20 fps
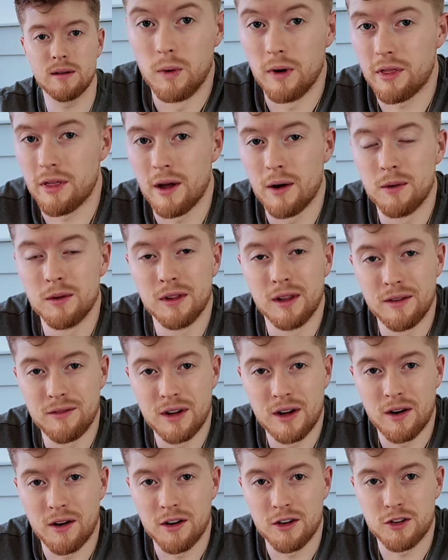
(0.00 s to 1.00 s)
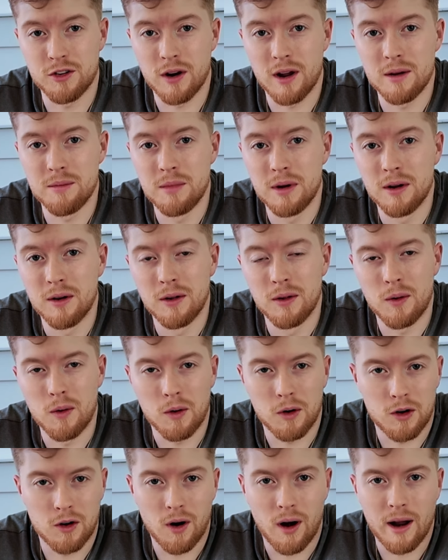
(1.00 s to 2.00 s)
without living on a treadmill
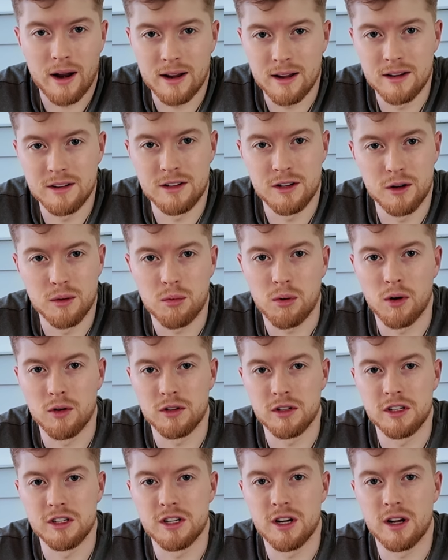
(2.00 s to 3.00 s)
or crying into your protein